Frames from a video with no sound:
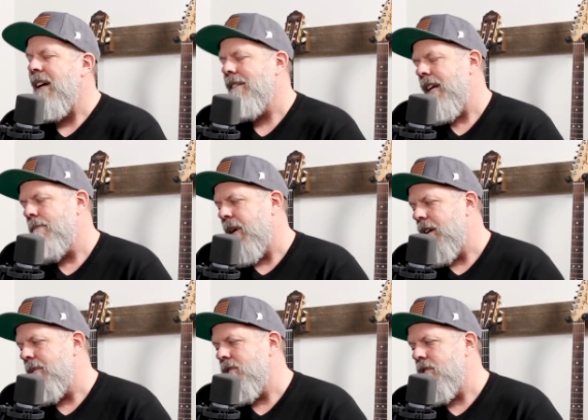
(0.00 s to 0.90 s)
I think
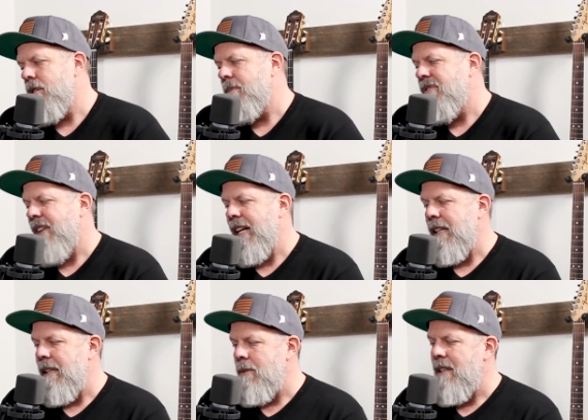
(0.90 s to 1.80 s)
Paul was true
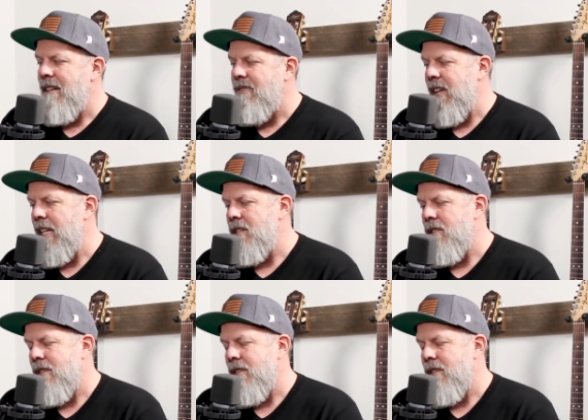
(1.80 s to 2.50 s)
prophetically with the Ephesians